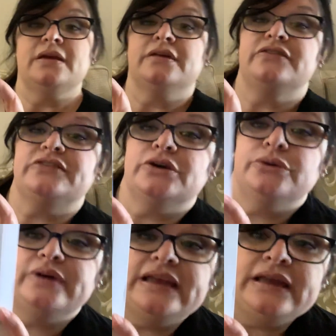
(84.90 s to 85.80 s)

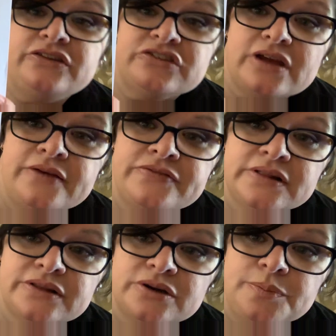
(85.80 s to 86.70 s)
So each of the
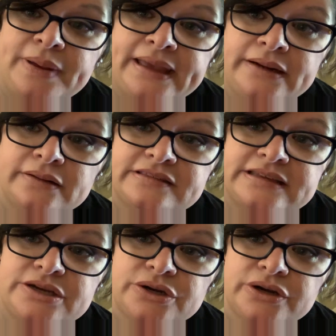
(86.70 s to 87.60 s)
little panels
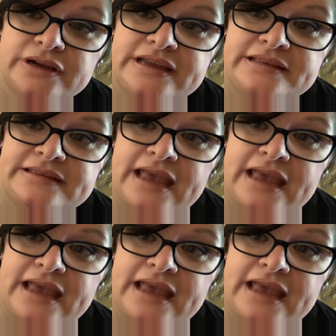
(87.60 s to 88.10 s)
here is